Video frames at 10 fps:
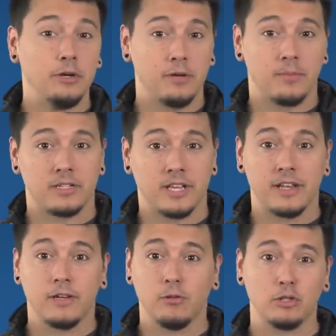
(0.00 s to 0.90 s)
here in
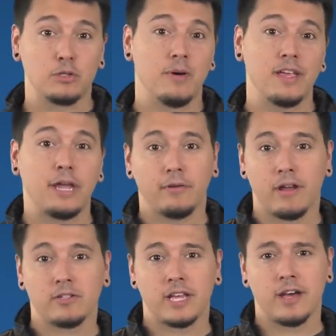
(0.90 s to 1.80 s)
Montana or just biking
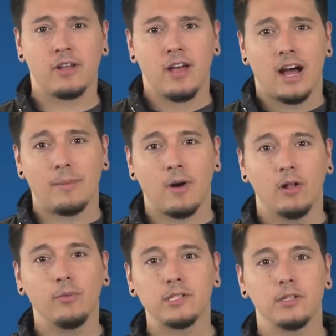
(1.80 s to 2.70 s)
around town, I'm
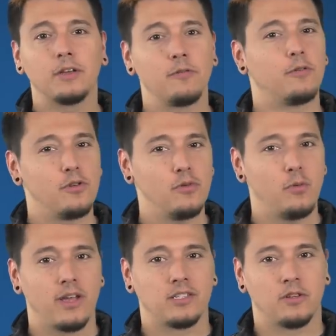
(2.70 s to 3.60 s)
always looking for new
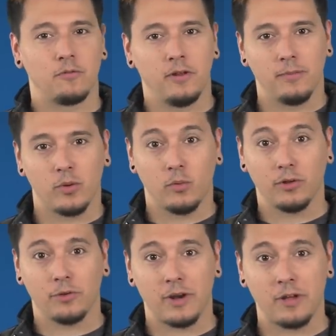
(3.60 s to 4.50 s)
ways to film the
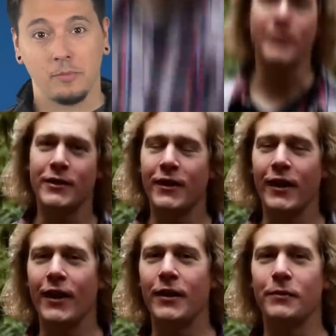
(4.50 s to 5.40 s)
world around me.
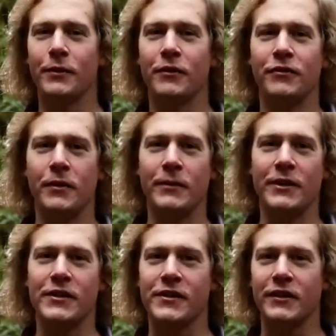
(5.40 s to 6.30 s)
And that's why I really
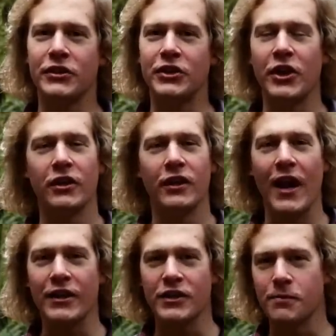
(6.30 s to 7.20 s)
like this Skillshare
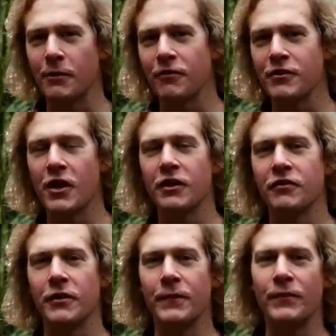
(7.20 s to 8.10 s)
class by photographer Ruben